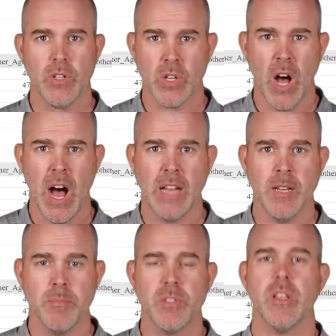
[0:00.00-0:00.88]

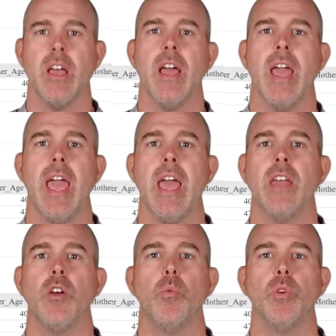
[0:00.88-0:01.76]
columns,
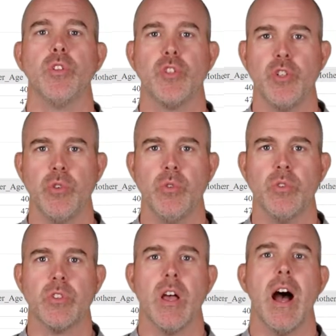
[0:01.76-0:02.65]
and we'll
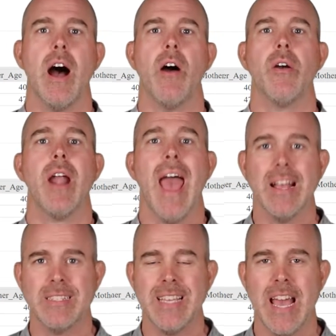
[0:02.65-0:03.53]
choose our
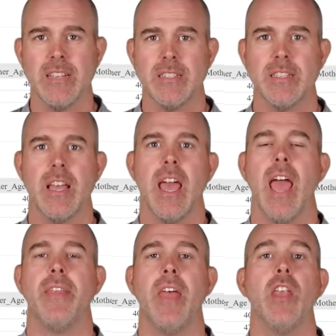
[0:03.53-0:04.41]
SES
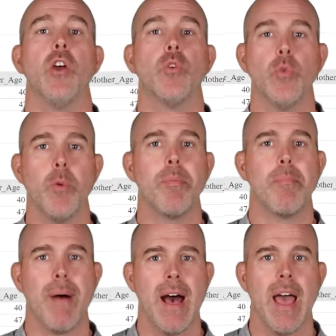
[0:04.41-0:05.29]
and then
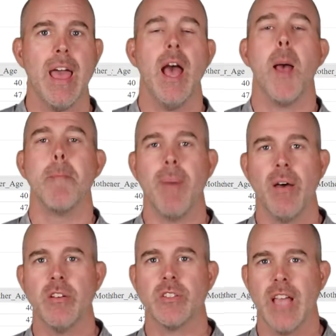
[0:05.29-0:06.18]
group by
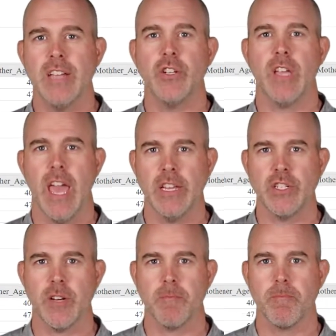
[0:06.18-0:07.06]
mother's
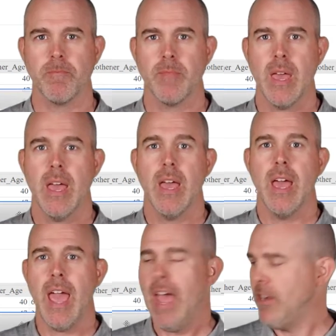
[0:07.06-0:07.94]
education.
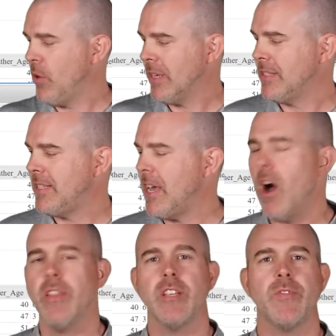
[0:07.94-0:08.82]
And you can see
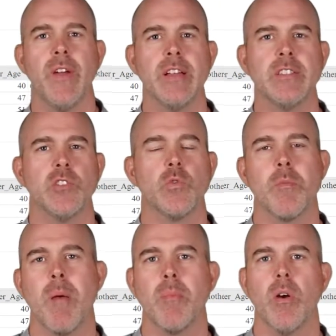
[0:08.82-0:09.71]
all these variances.
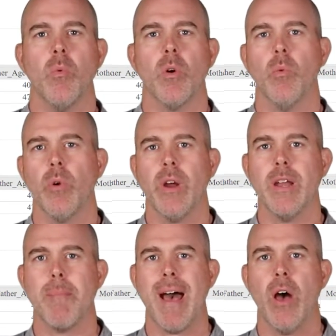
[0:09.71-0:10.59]
Remember, we're worried
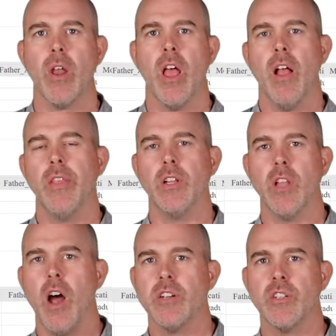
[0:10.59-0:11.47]
about the
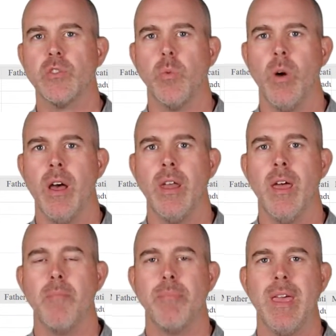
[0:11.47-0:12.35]
largest
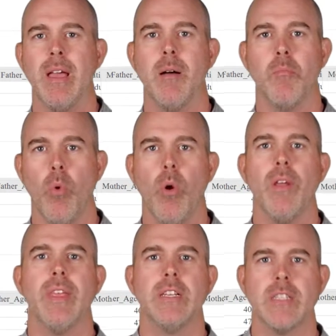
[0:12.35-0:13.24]
one being
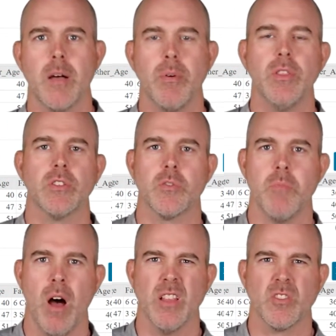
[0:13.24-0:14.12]
more than double the
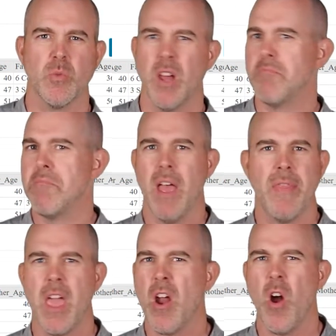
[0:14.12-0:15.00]
smallest one. And
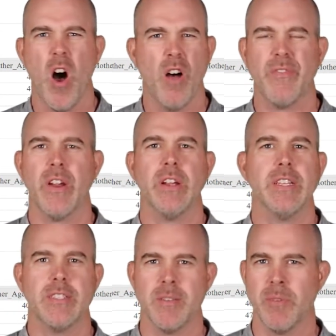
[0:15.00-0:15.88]
they are all fairly
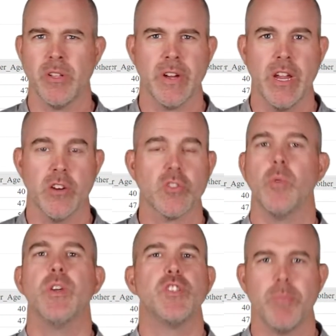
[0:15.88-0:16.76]
similar here. So
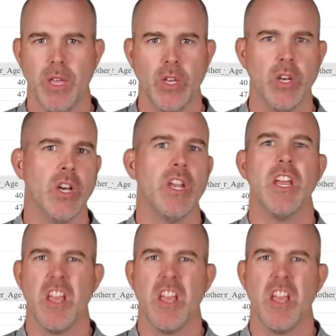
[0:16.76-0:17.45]
we should be good.